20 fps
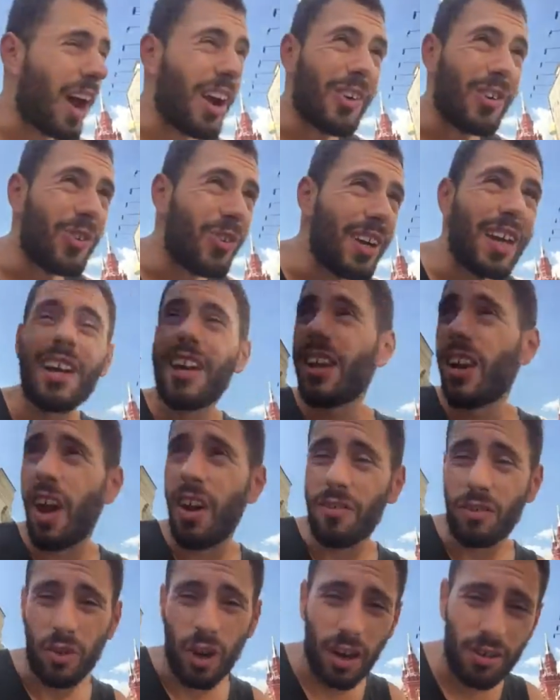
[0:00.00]
I really
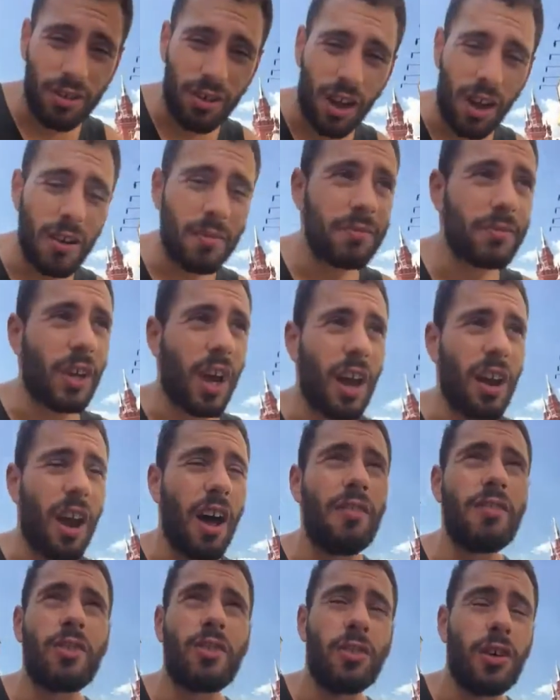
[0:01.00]
love Russia. I
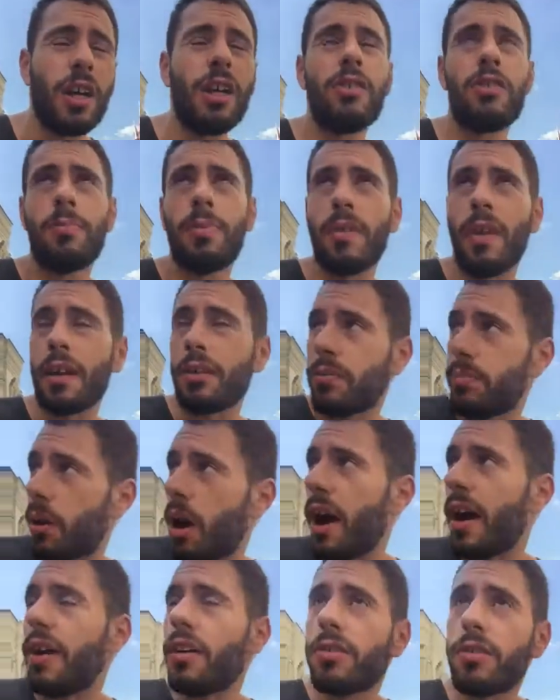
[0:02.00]
love Greece, but that's
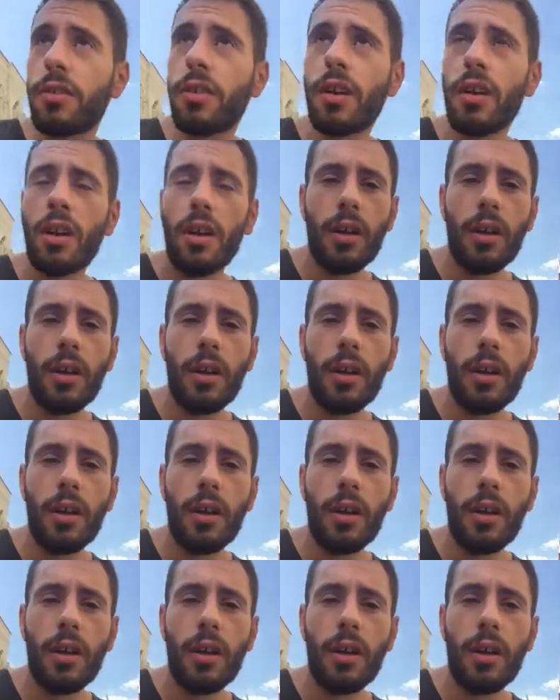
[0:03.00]
biased.